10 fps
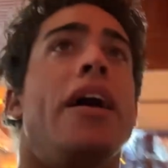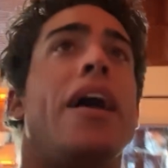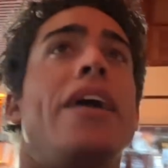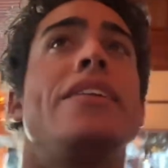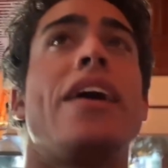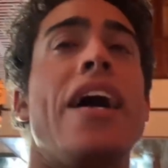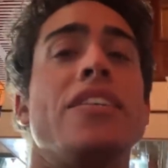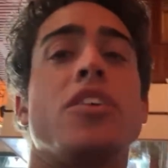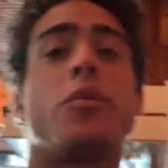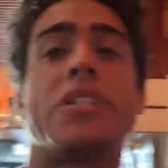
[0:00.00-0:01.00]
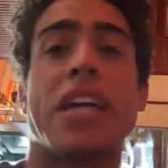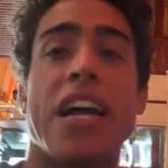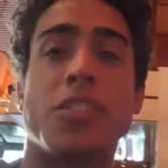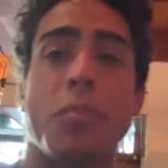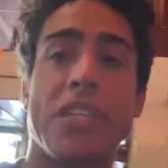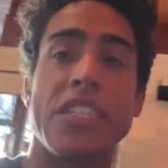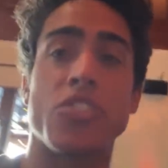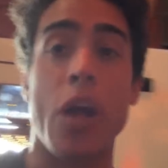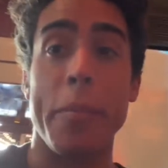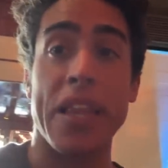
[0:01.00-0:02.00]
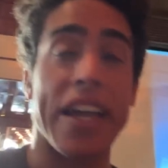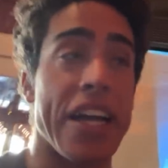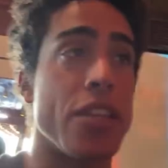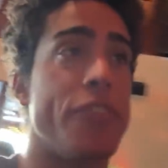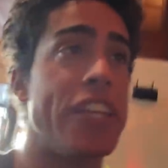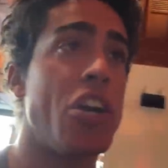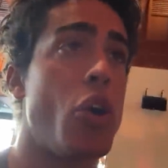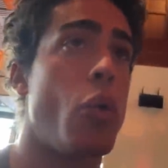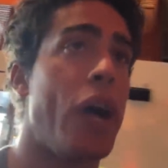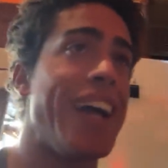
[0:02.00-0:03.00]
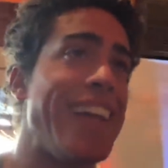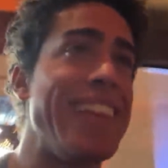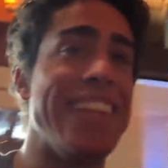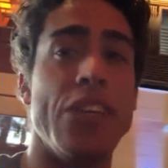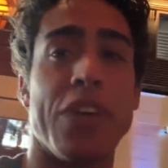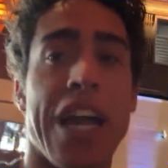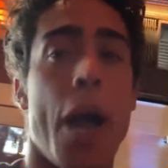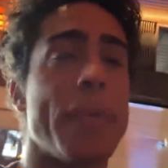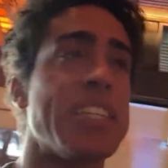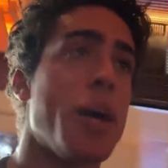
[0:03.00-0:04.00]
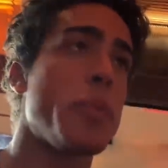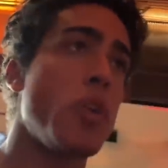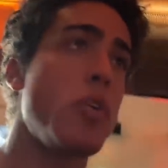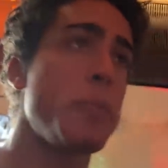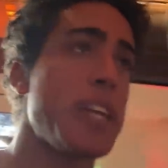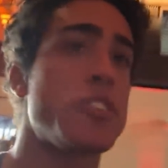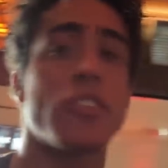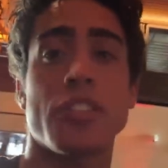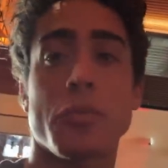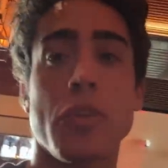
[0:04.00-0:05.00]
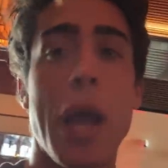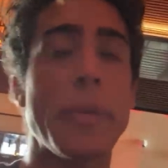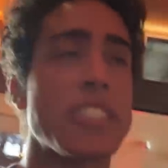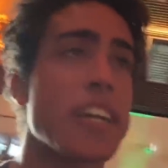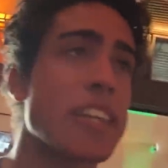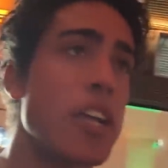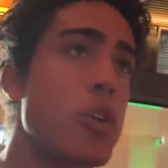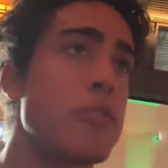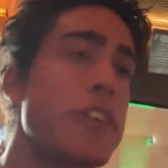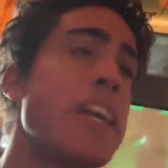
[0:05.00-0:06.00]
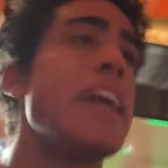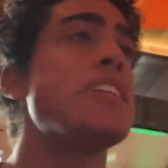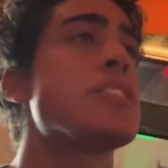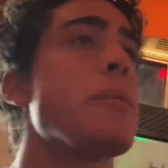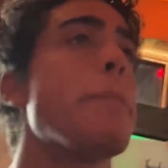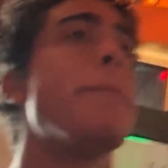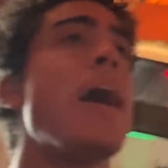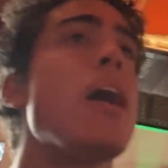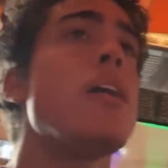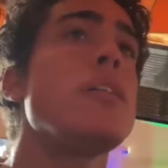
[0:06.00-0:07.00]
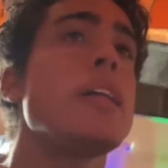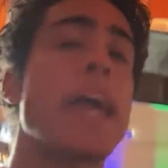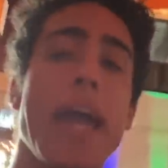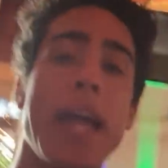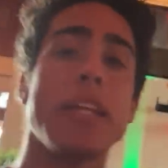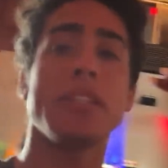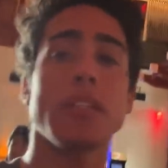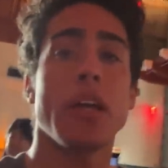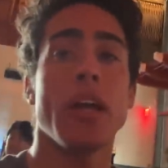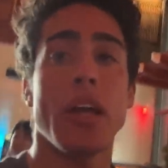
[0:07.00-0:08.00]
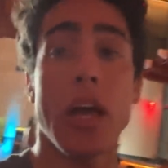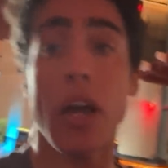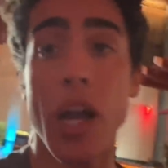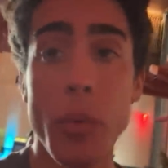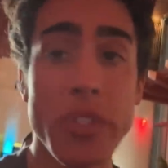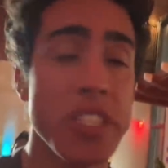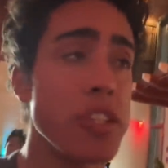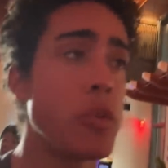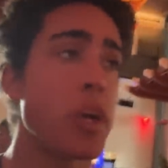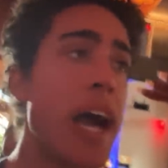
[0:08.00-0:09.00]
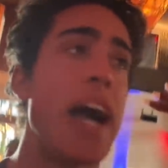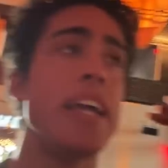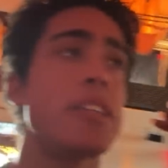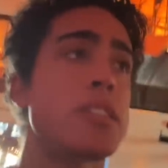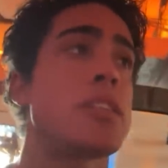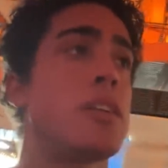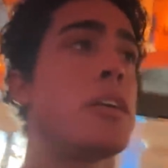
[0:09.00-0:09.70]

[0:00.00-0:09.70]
And as always, guys, please drop a like on the video, leave a comment down below, make sure to subscribe and check that notification bell, and I will see you guys